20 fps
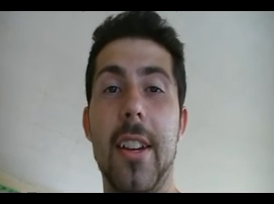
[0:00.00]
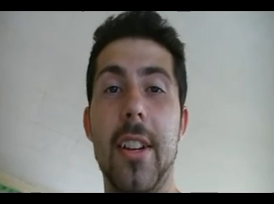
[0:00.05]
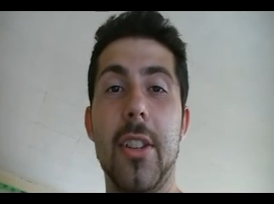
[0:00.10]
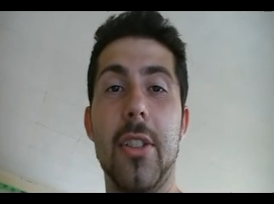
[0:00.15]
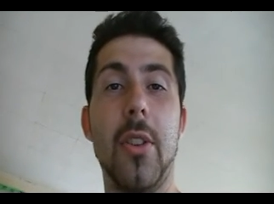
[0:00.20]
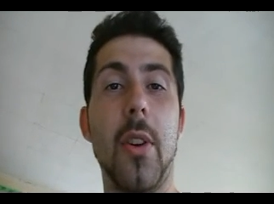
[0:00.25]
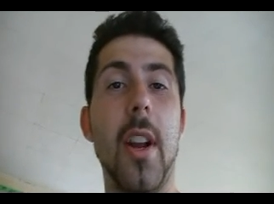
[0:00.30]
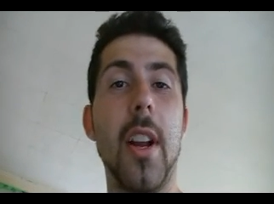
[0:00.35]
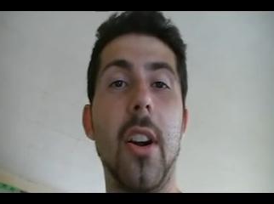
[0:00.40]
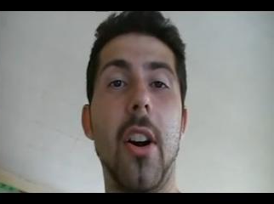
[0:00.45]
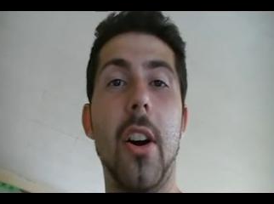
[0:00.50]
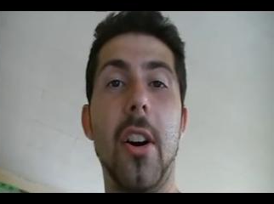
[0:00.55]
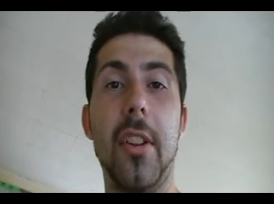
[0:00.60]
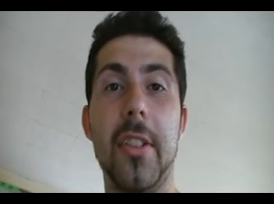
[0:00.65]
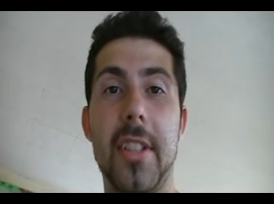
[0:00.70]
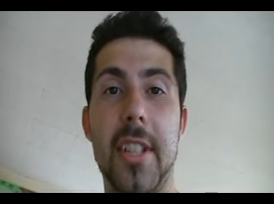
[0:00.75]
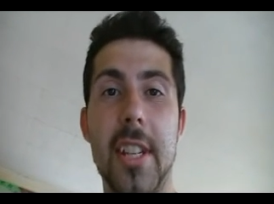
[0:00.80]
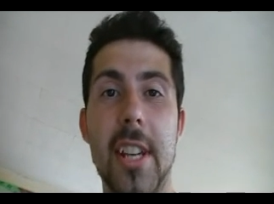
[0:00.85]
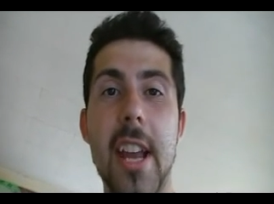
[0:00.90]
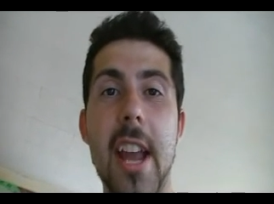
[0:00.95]
So I called
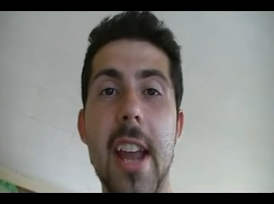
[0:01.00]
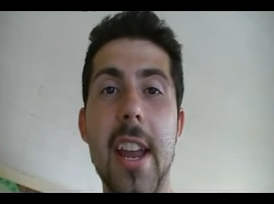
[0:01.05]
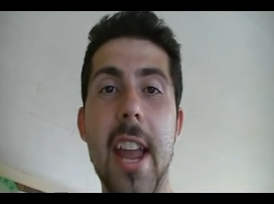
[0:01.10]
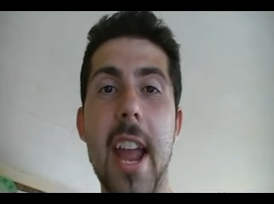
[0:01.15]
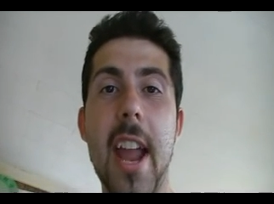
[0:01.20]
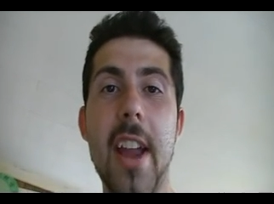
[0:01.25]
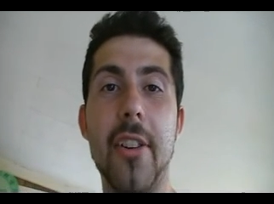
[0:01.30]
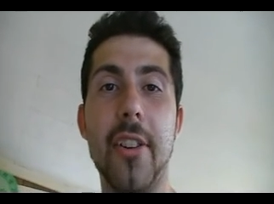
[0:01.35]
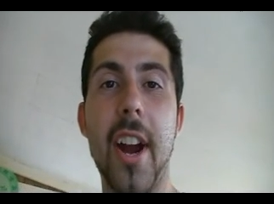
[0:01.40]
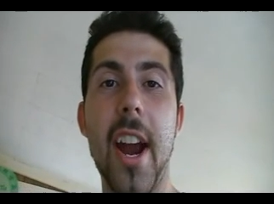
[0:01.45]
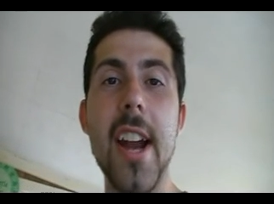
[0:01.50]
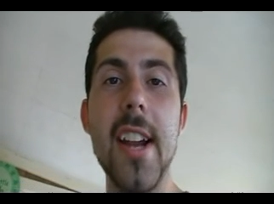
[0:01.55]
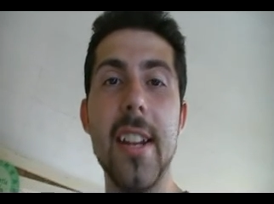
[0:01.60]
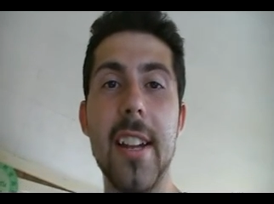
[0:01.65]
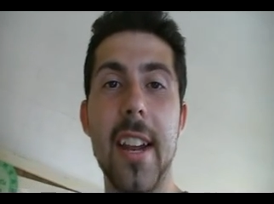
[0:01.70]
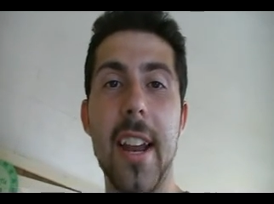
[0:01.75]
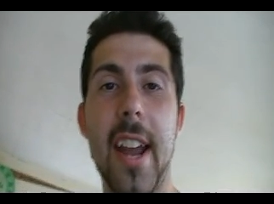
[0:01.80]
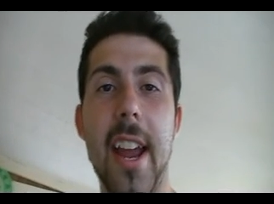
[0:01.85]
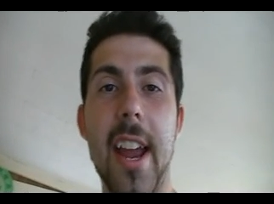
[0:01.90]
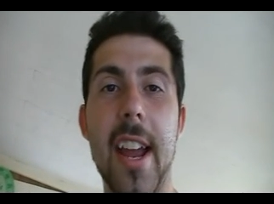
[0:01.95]
CAA, right?
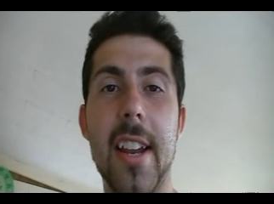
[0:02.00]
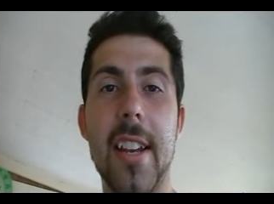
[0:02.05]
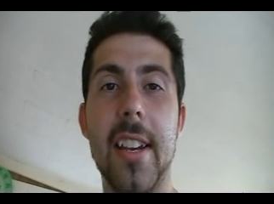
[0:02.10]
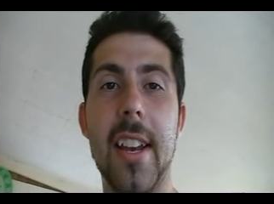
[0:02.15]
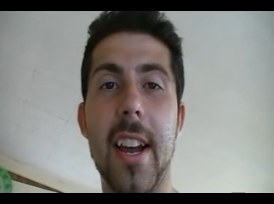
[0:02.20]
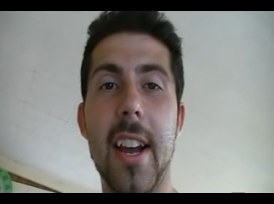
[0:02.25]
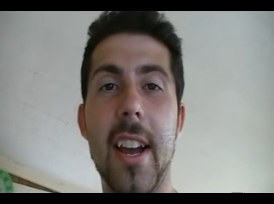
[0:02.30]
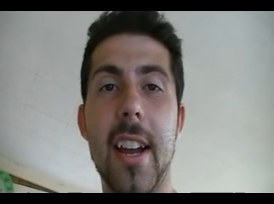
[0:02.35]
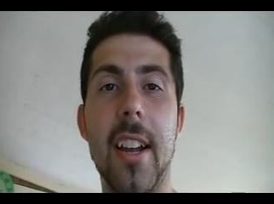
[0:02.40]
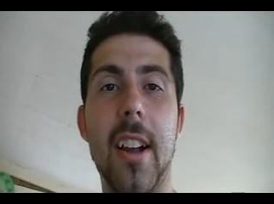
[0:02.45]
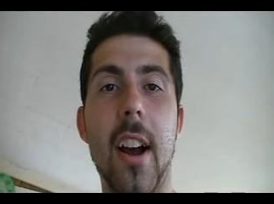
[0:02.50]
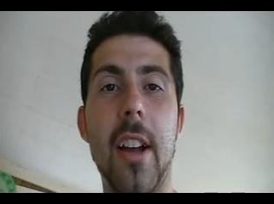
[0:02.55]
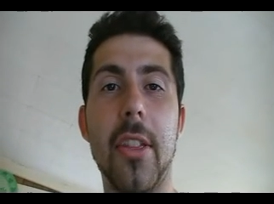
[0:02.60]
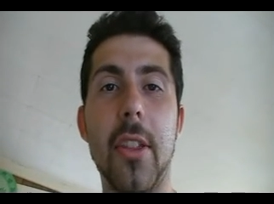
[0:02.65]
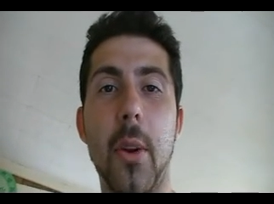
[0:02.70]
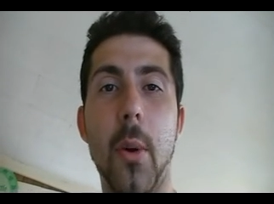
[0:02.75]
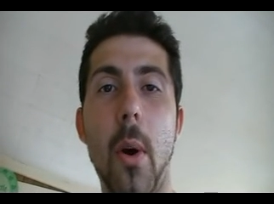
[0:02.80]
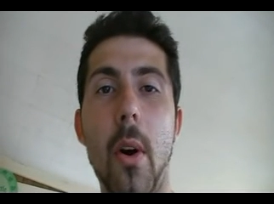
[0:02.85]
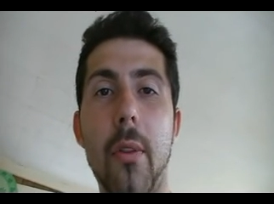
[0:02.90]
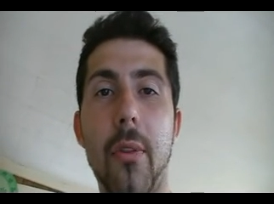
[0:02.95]
And I got
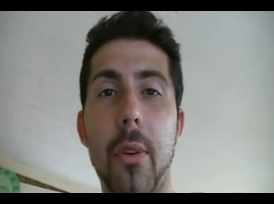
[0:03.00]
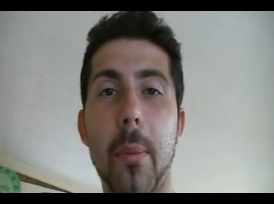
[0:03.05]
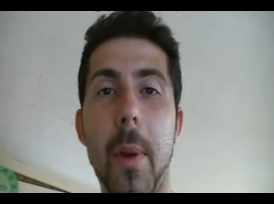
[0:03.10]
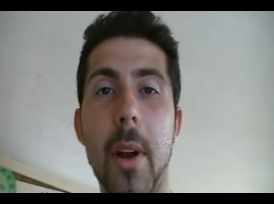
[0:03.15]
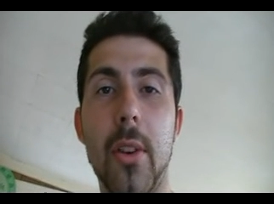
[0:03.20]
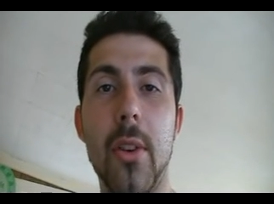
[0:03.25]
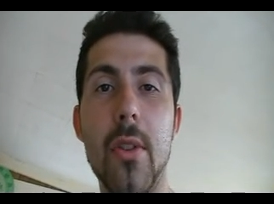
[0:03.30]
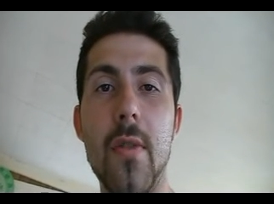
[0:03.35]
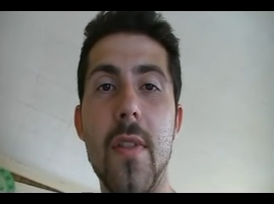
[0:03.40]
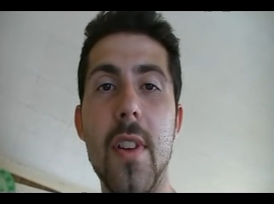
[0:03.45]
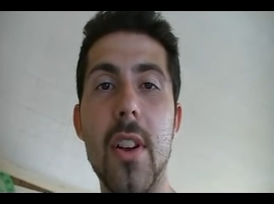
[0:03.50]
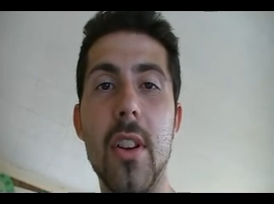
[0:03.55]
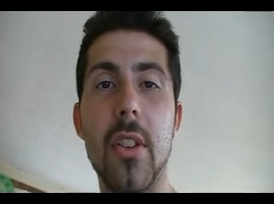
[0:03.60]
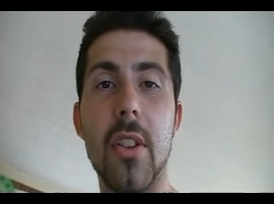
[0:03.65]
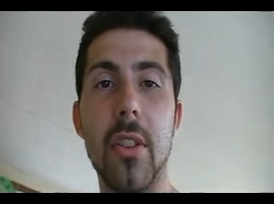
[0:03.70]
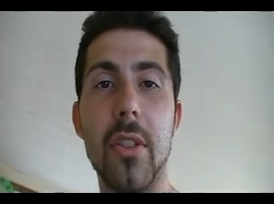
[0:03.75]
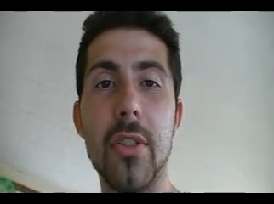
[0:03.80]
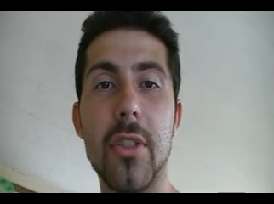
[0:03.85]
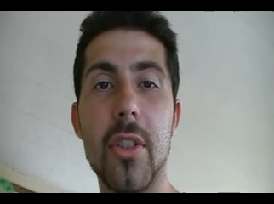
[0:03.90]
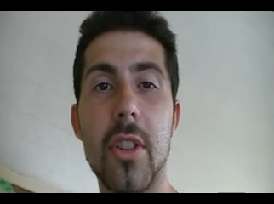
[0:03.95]
the quote for my two
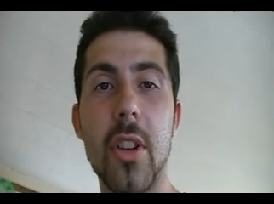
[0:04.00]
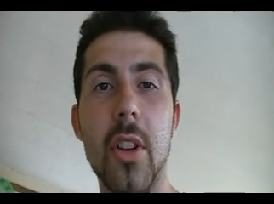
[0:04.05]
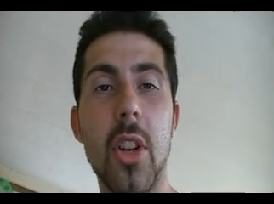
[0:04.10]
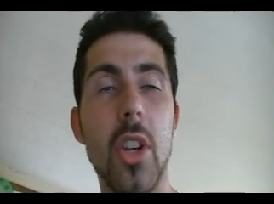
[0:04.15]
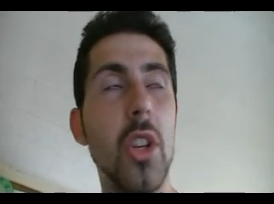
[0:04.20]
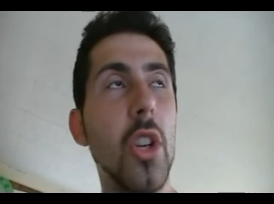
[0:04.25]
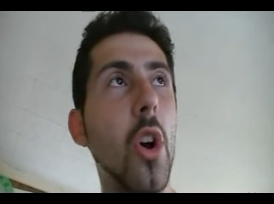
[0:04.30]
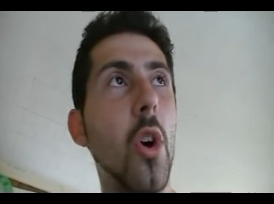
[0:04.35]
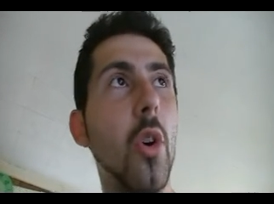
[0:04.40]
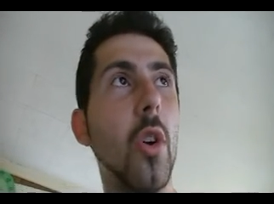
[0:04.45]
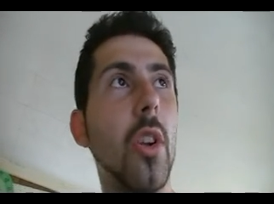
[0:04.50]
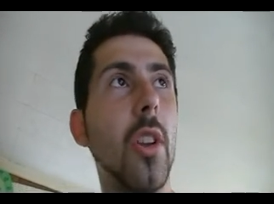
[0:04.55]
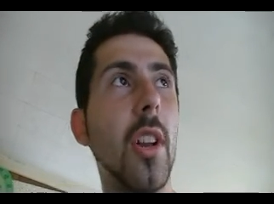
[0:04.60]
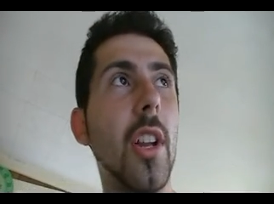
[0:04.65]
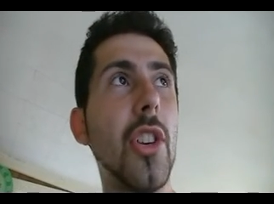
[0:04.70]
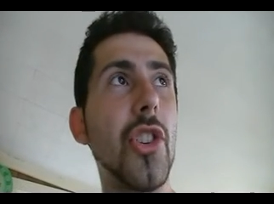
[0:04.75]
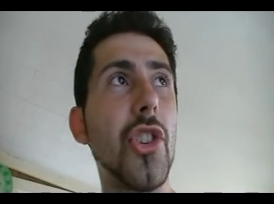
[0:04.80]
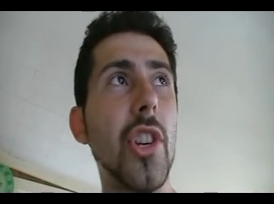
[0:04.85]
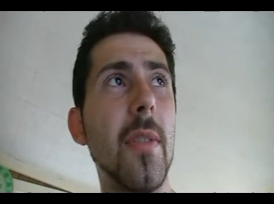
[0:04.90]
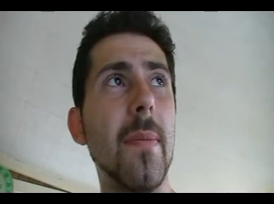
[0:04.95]
vehicles. No
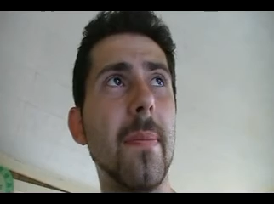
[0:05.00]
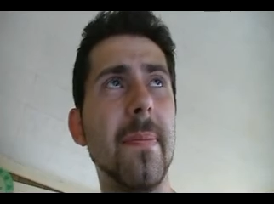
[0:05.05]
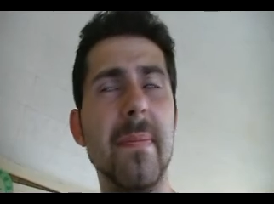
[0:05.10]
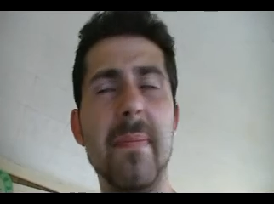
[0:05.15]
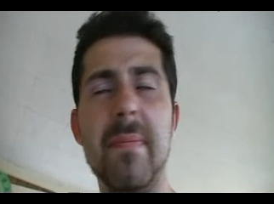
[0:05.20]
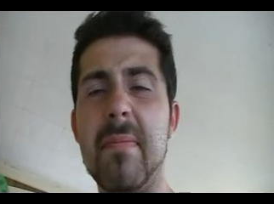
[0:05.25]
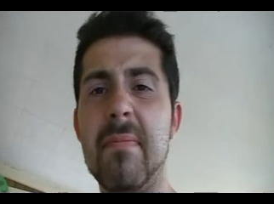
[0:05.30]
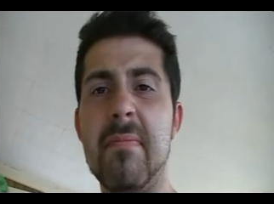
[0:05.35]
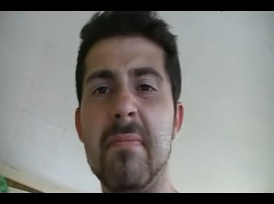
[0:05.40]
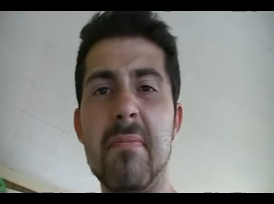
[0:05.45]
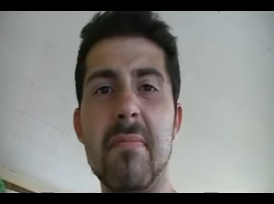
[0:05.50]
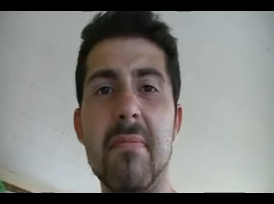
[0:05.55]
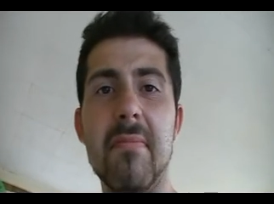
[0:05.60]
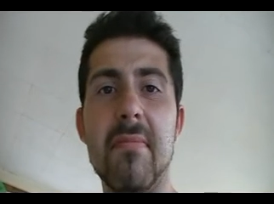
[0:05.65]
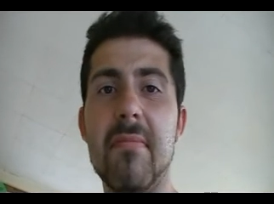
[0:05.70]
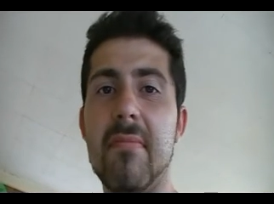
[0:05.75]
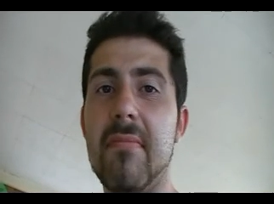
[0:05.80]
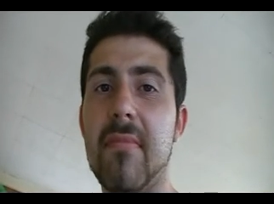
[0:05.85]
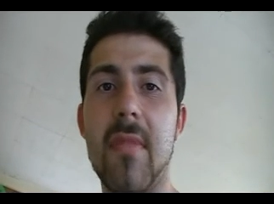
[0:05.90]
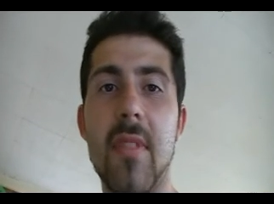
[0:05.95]
collision.
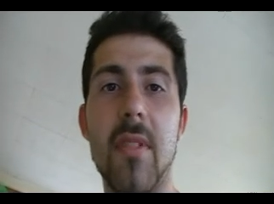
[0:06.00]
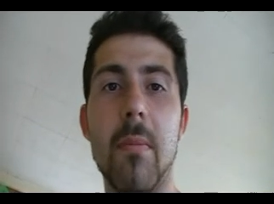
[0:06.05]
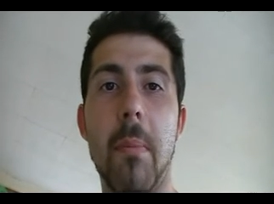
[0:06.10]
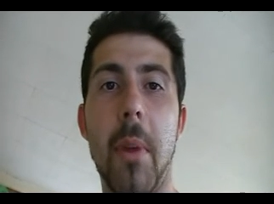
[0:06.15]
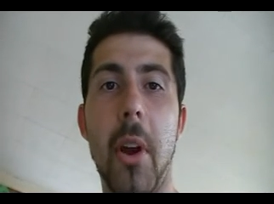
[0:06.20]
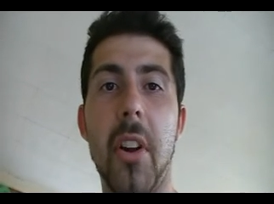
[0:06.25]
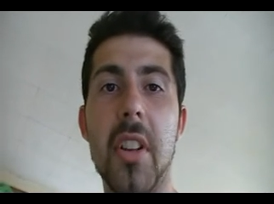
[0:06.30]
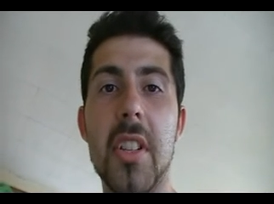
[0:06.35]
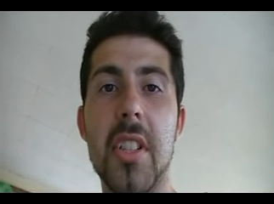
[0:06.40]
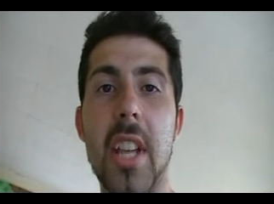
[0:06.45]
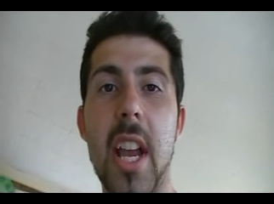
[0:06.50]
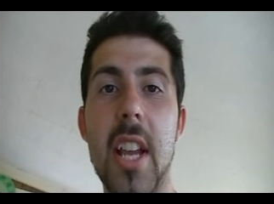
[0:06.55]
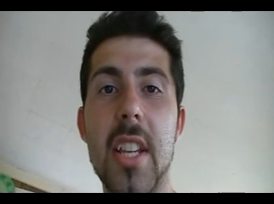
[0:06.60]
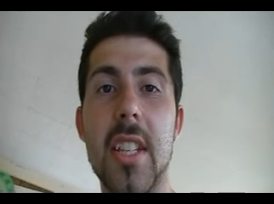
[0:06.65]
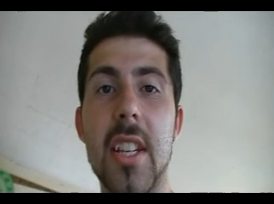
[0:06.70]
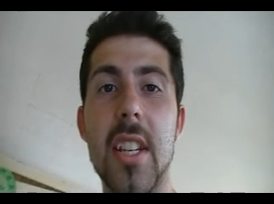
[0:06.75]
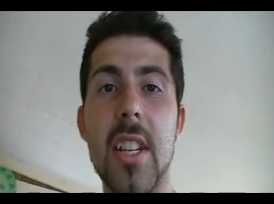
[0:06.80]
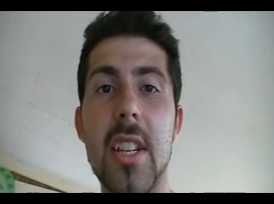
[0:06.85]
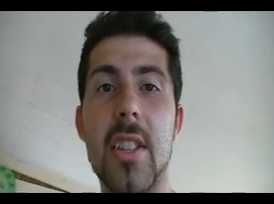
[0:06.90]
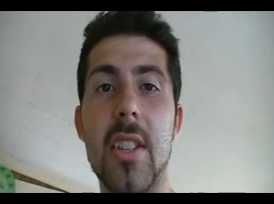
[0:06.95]
Bare
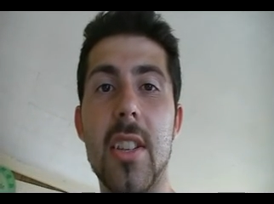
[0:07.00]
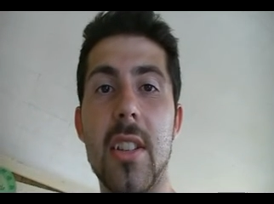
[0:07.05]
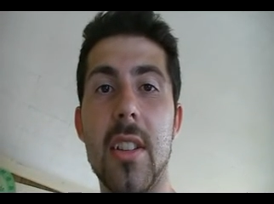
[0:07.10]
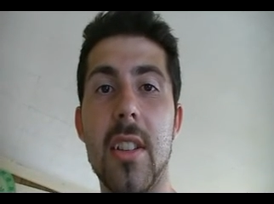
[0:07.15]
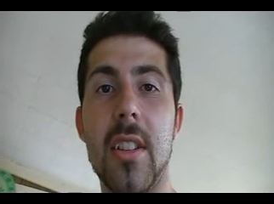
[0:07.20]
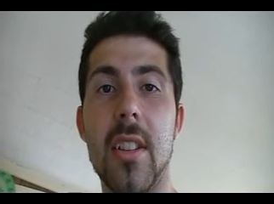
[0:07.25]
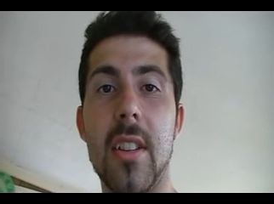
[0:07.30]
necessities.